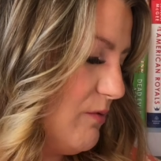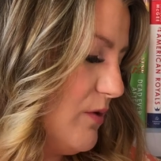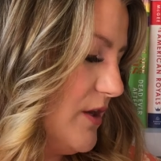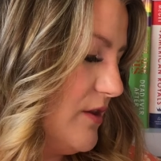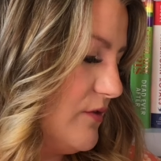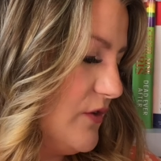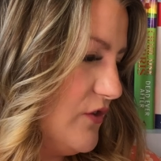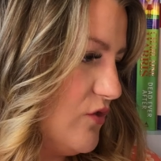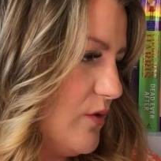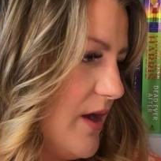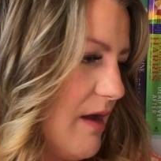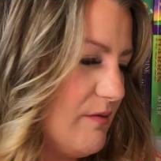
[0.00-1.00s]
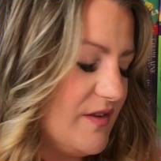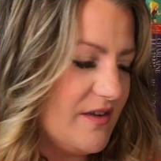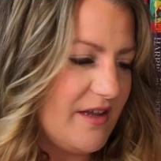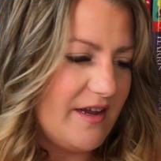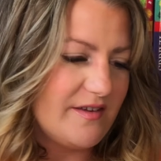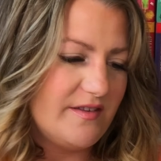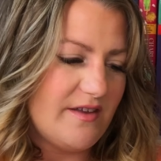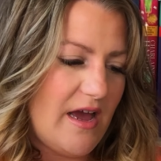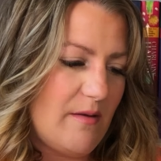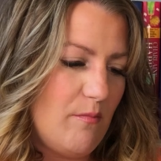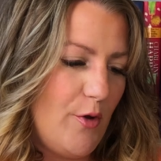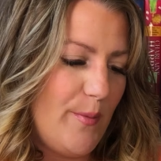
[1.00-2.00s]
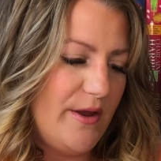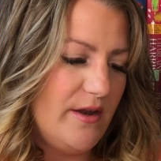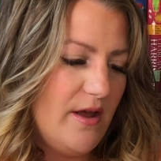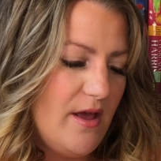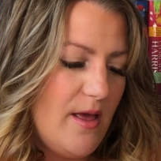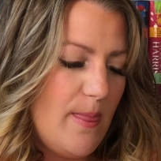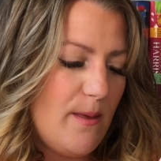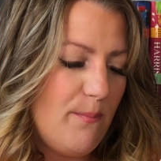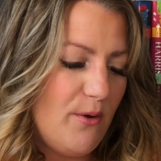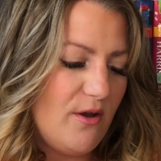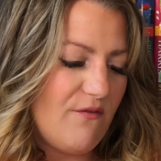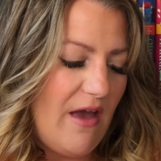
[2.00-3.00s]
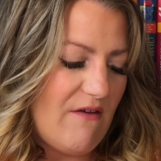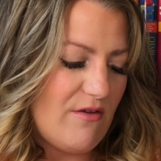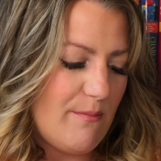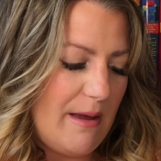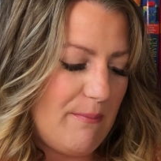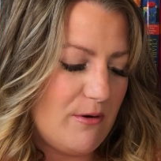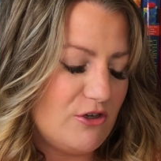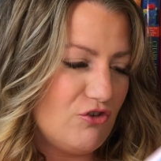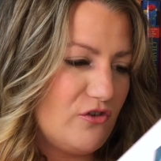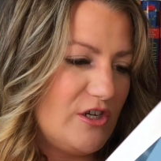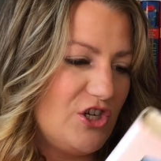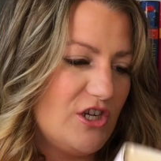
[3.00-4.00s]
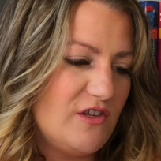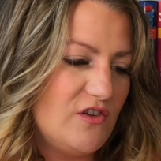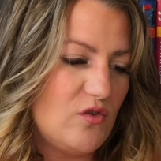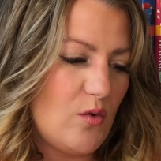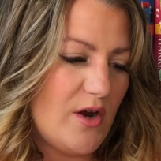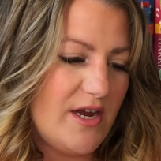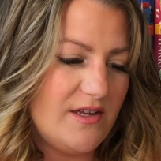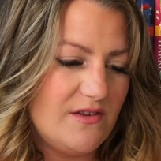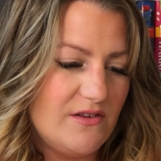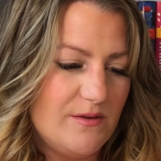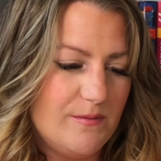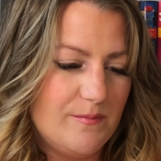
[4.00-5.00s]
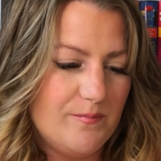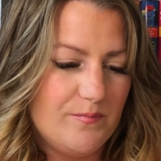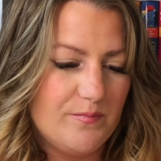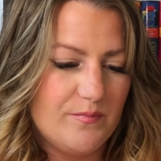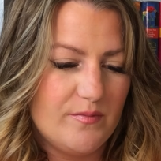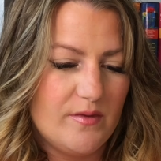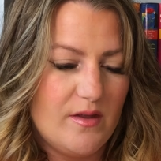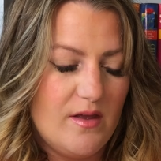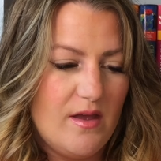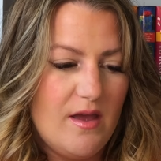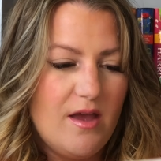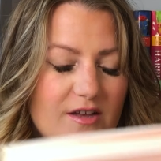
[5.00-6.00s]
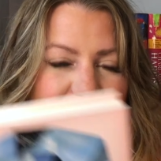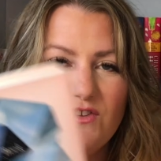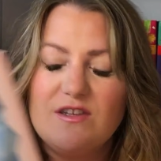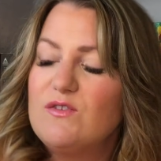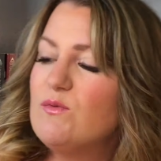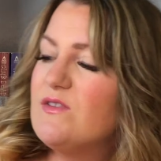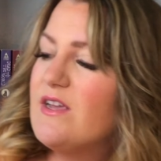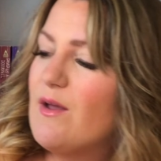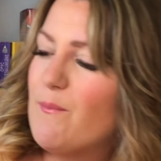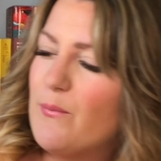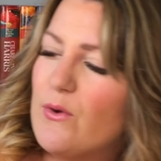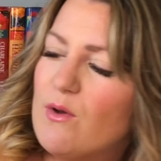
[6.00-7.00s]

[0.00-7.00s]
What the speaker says: one of those stories. I was in like a sad moment. The Book of Heaven by Patricia Storis. So this was like a book